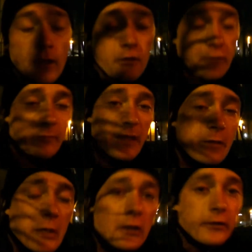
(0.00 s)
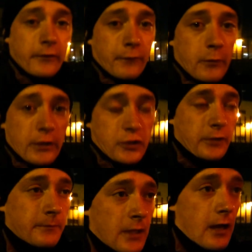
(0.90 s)
Guru Mila Mahagut for
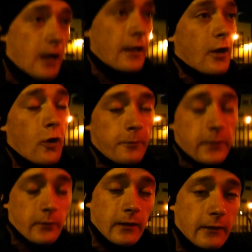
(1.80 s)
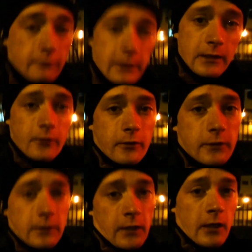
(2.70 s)
watching. I hope you all had a really
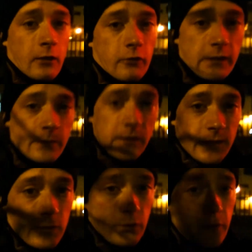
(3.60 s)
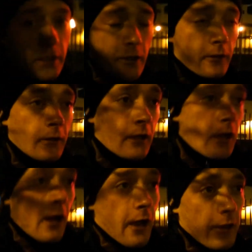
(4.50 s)
good Christmas and New Year.
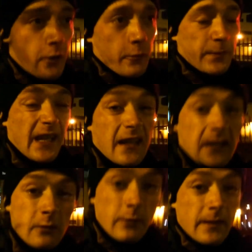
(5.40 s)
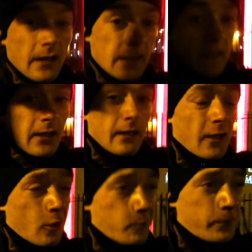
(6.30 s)
I hope Santa was nice to you, and
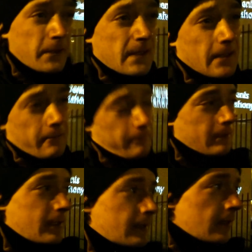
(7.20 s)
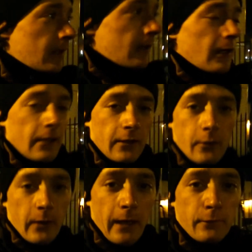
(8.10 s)
I hope you didn't, you
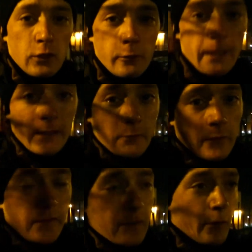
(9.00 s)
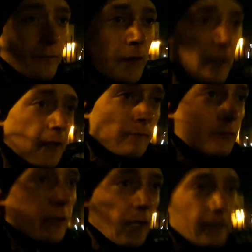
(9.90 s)
know, have too bad a month so far.
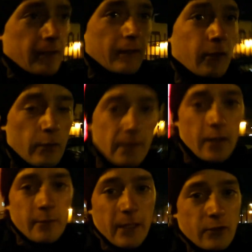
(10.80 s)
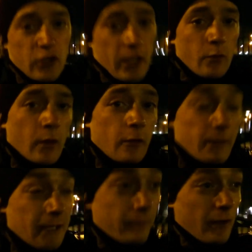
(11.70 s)
Everyone kind of goes on about January
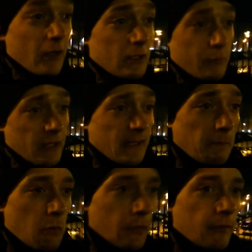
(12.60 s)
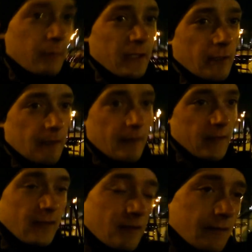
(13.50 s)
being a very depressing month because
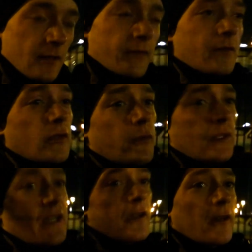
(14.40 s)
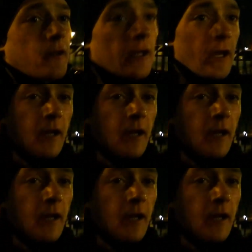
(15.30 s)
it's the start of a new year.